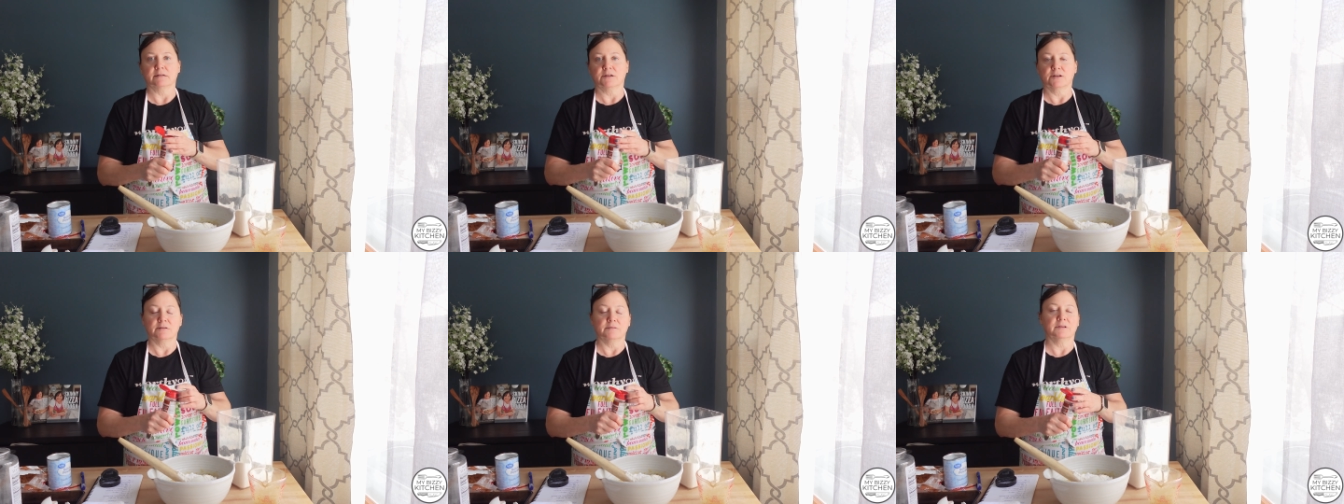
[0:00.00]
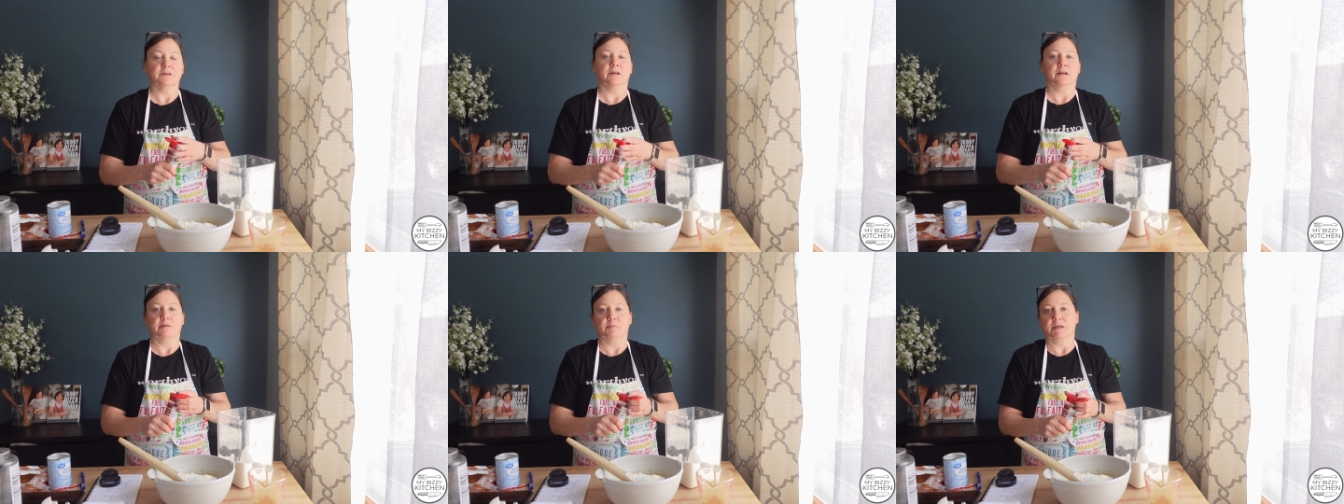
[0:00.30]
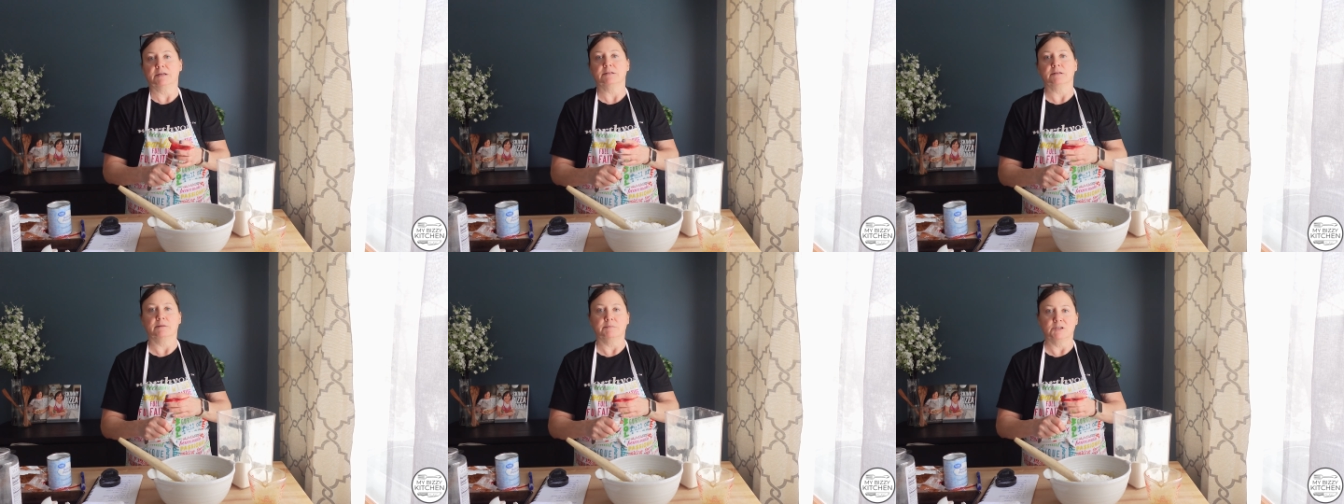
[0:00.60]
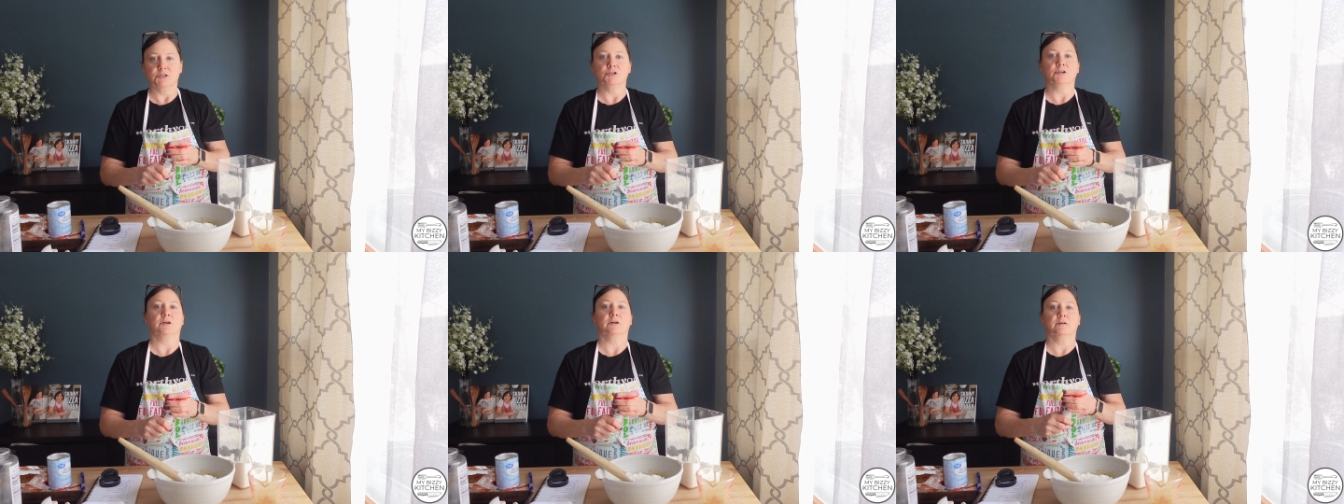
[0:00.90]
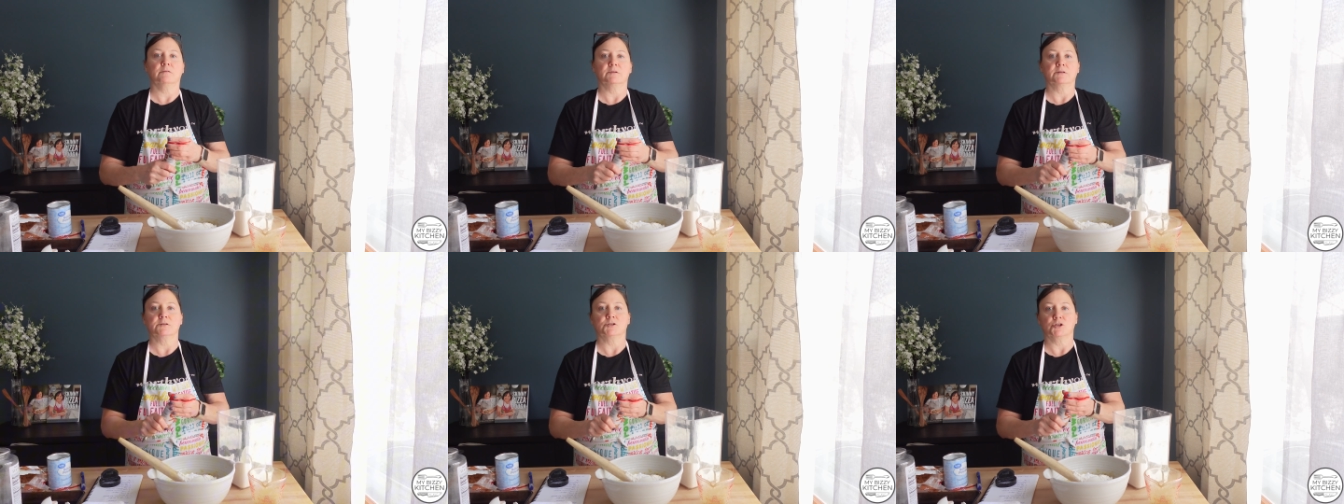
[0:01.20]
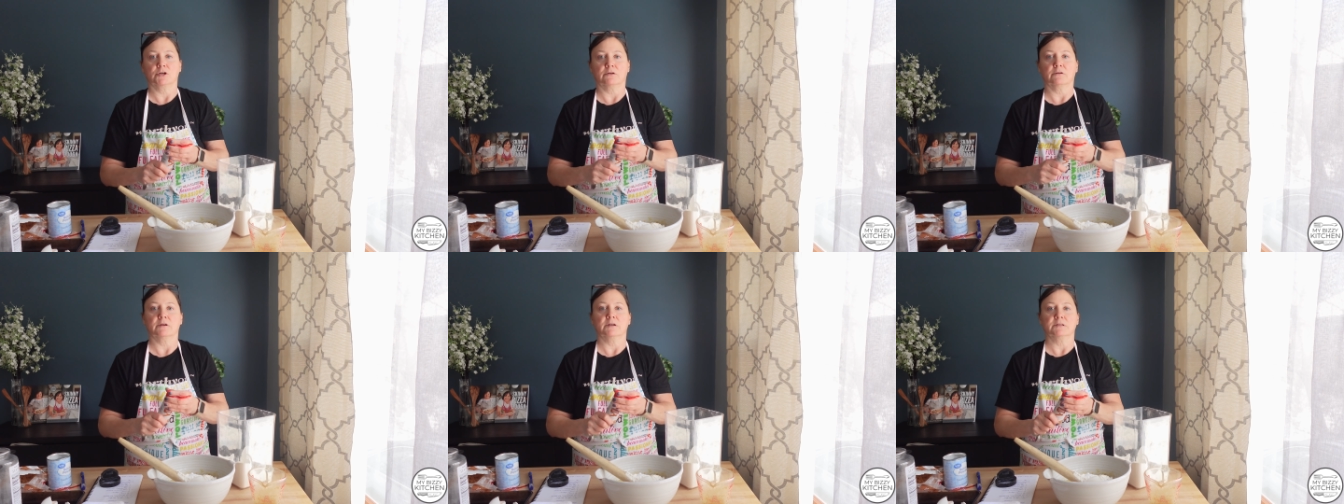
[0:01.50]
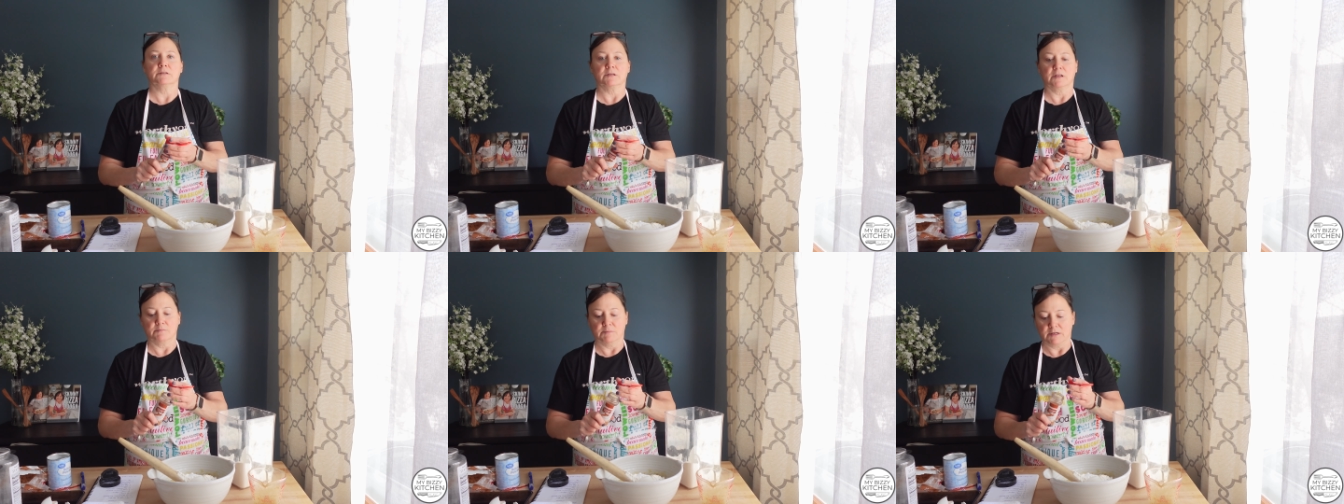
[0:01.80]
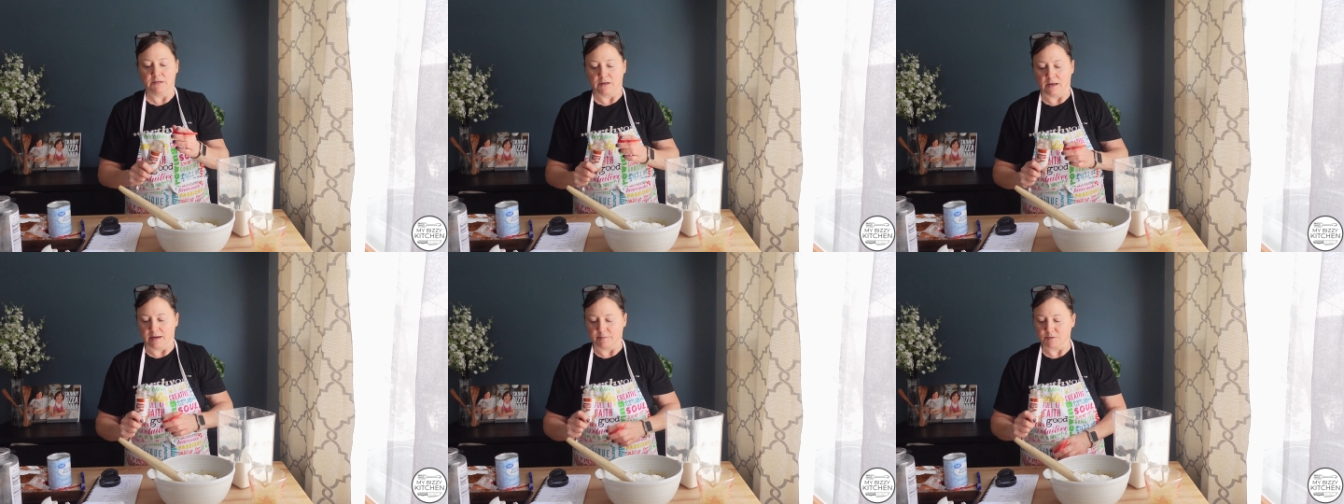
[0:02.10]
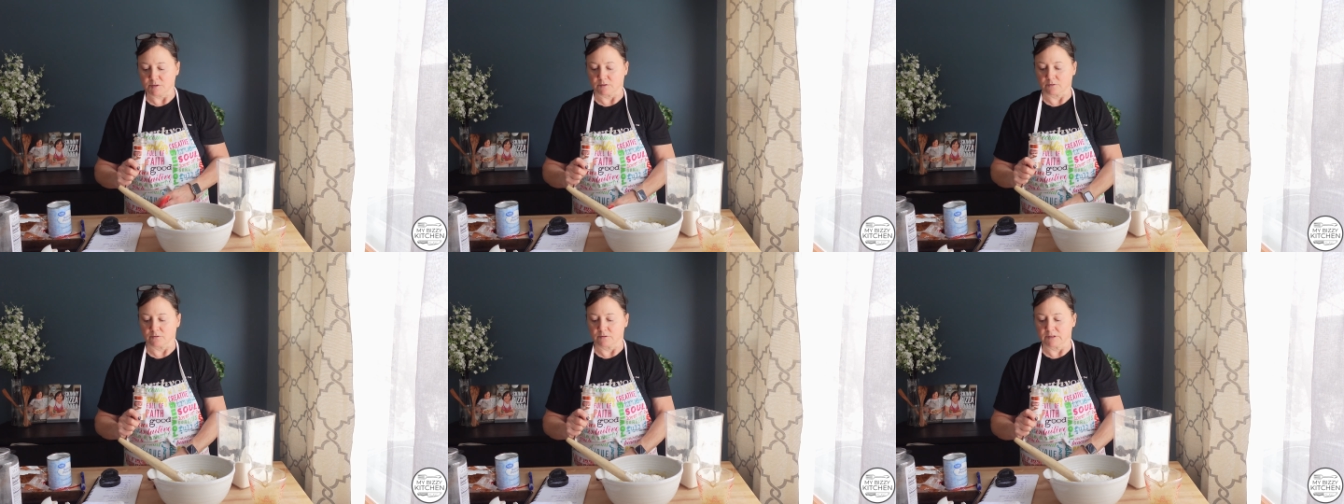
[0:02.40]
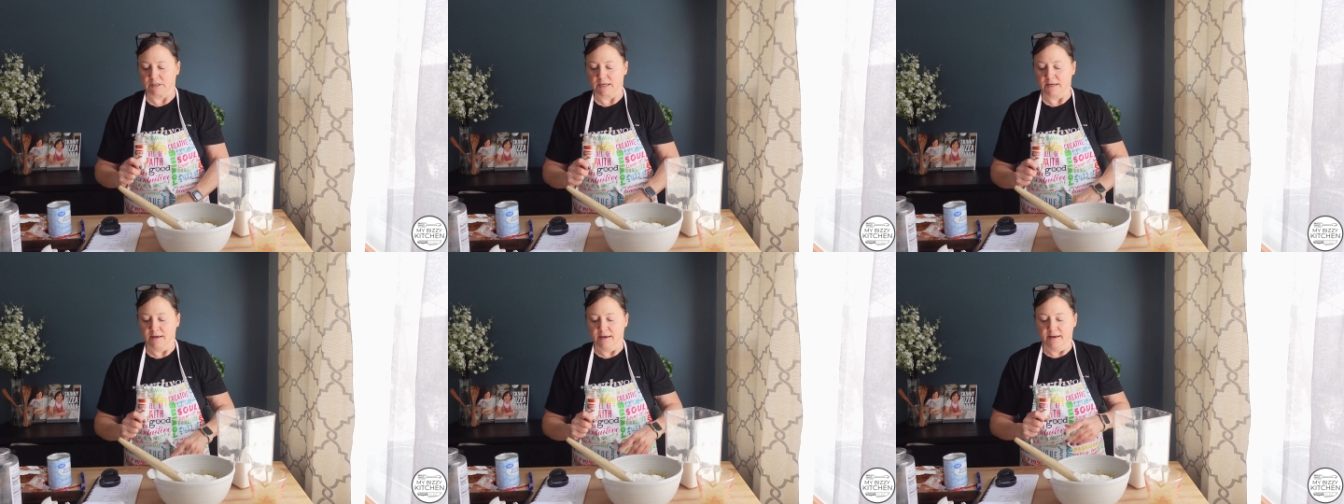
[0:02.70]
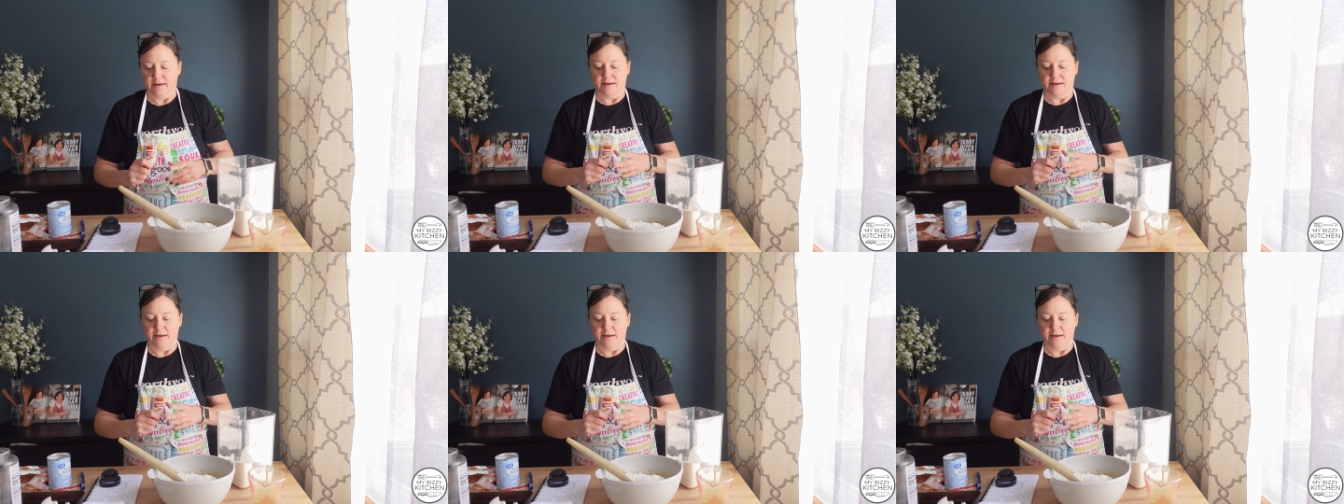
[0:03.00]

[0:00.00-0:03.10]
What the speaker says: Could I make cinnamon sugar with sugar and cinnamon? Absolutely.